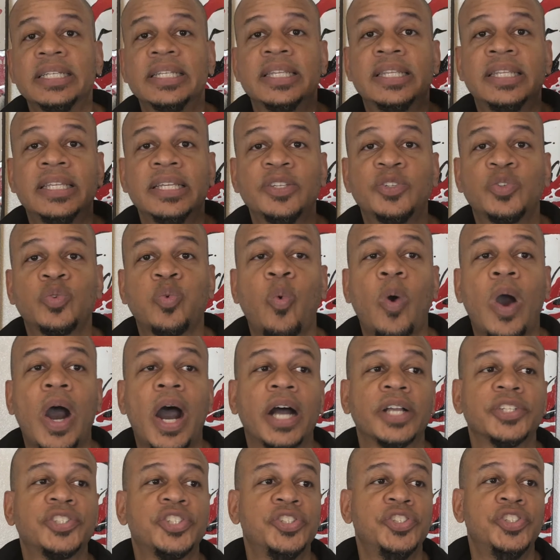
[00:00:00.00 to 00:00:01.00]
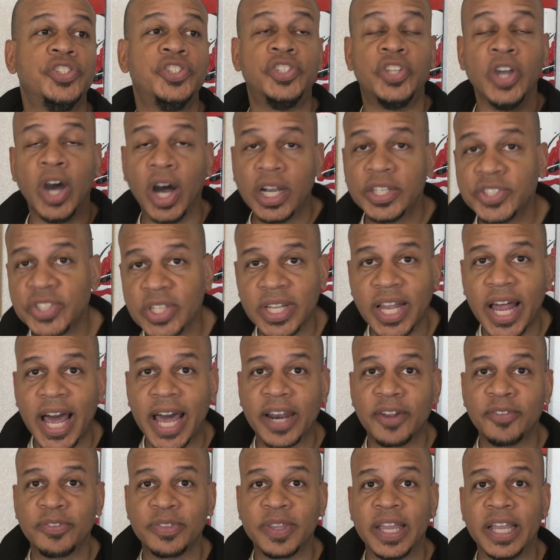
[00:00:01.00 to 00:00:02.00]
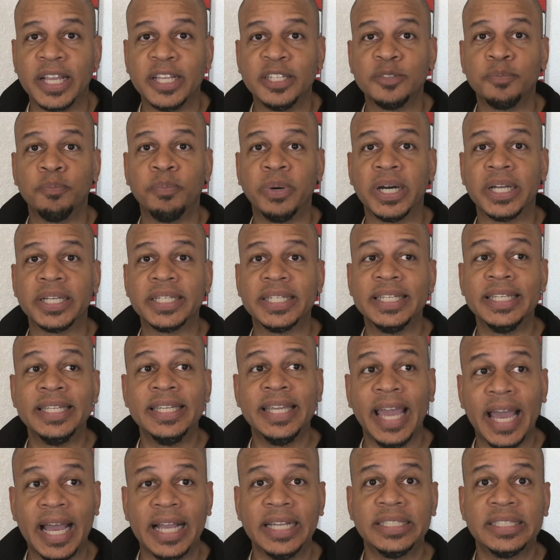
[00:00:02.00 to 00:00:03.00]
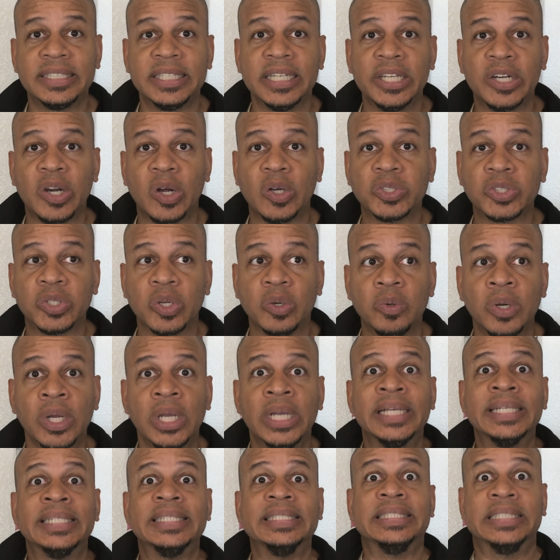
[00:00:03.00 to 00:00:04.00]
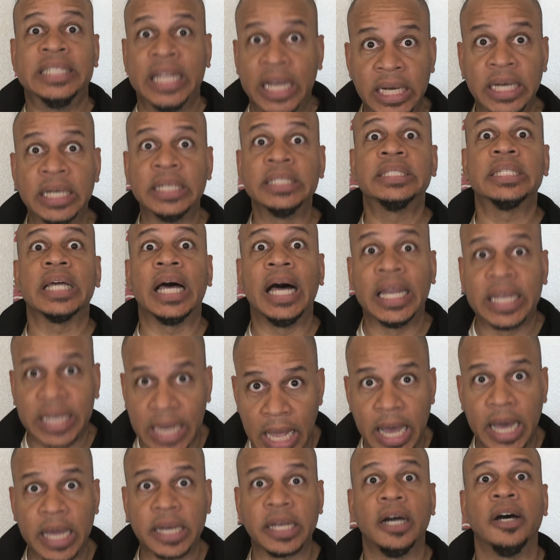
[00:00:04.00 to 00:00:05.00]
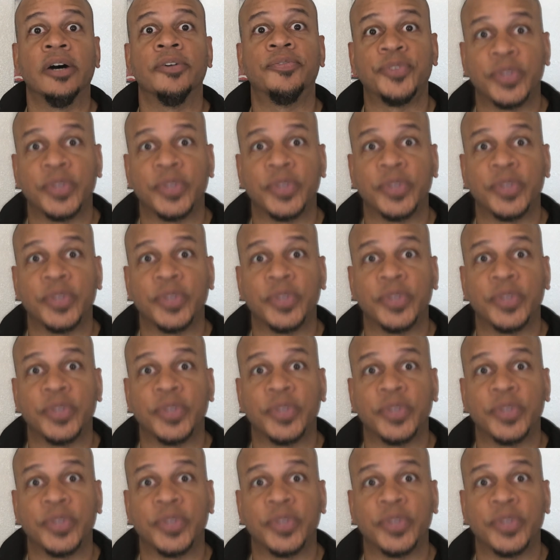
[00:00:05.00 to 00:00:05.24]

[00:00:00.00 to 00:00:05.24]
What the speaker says: this watch does a lot of things, but yes, it also does a lot of